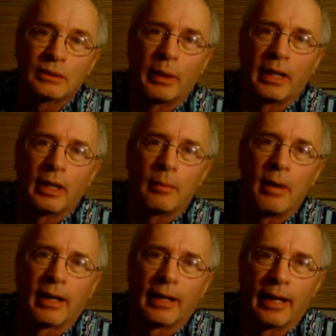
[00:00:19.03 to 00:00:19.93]
Week at
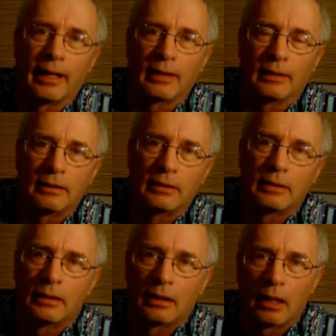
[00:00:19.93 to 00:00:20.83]
American Idol.
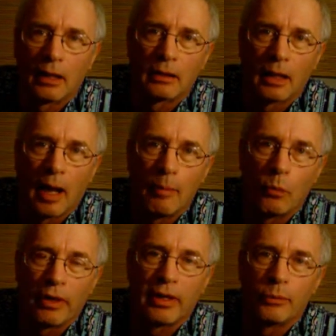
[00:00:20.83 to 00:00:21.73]

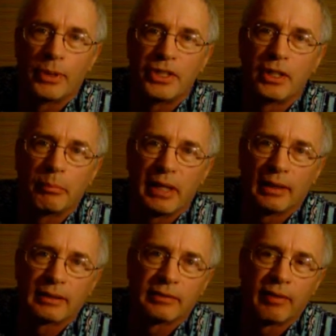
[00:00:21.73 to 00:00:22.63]
I'm one of the original
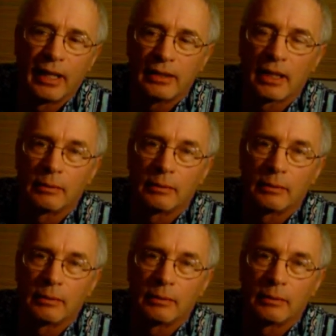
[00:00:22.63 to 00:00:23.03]
Beatles fans.